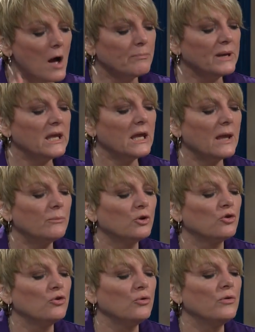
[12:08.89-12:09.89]
Being able
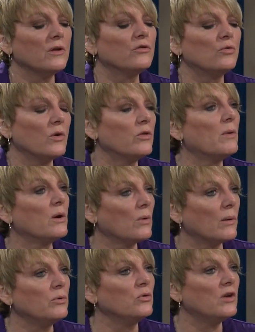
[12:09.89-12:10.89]
to do this with my
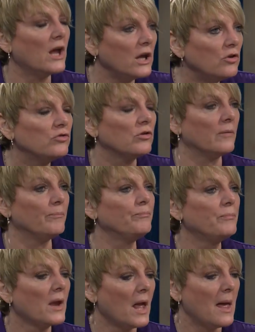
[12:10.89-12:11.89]
reputation
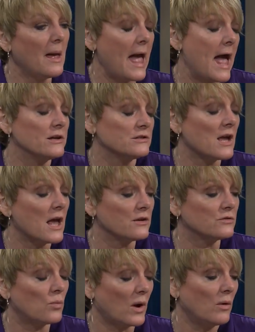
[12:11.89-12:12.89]

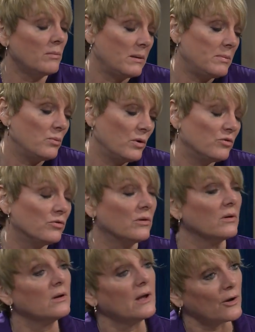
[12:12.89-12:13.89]
as well, maybe we
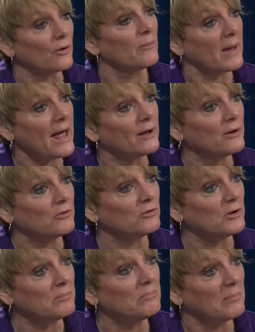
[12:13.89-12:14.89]
shouldn't get her mad because
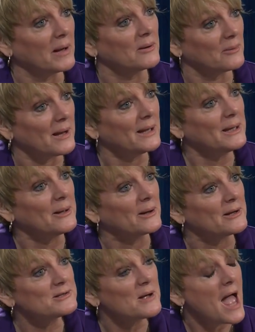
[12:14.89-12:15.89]
she might go Nellie
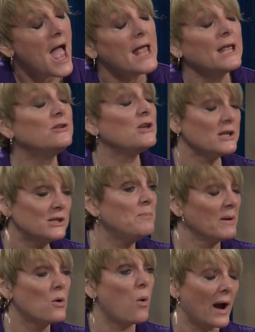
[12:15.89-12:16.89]
on us. It's
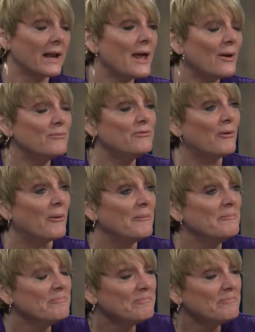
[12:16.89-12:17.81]
been quite helpful.